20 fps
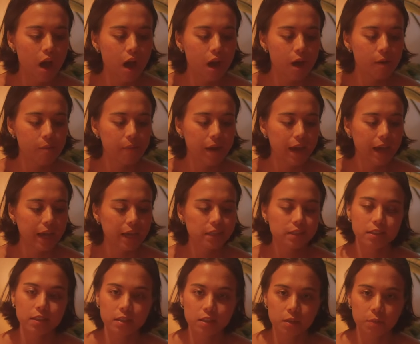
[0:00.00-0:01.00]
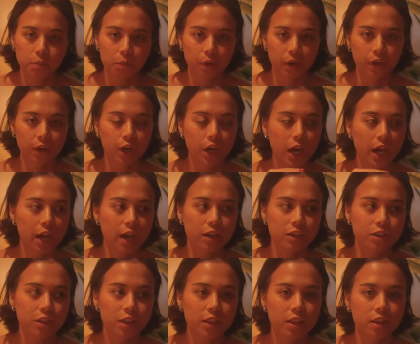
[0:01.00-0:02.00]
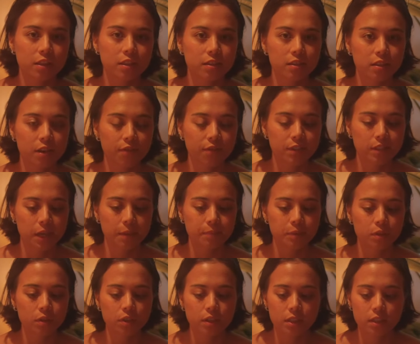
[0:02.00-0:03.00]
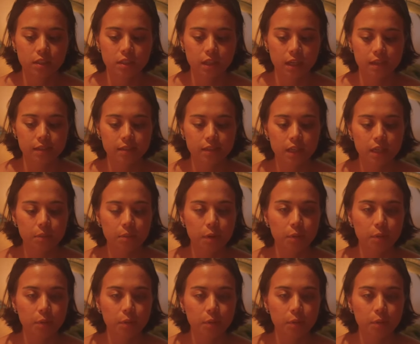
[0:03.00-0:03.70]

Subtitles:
I hate to disappoint her. I actually think this stuff is absolutely disgusting,